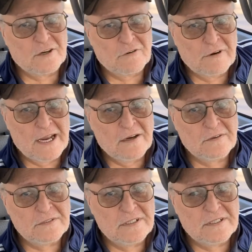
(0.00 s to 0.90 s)

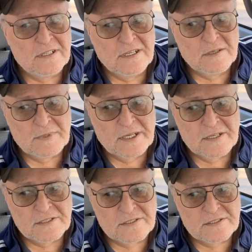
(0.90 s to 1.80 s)
around
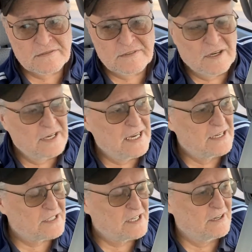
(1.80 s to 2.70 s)
because, you know, he
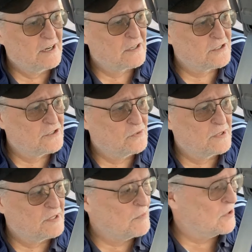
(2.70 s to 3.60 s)
has to carry oxygen with him